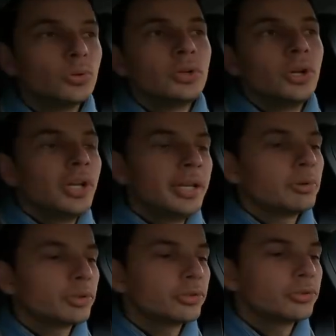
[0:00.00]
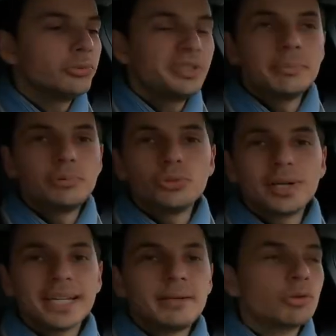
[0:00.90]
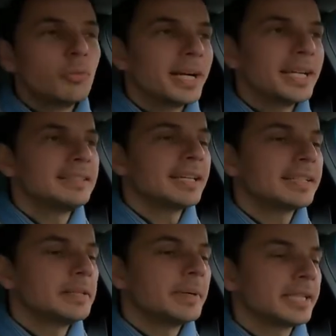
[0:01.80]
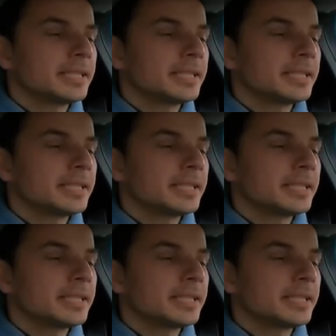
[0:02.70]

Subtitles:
Still, this one is much nicer than some brands.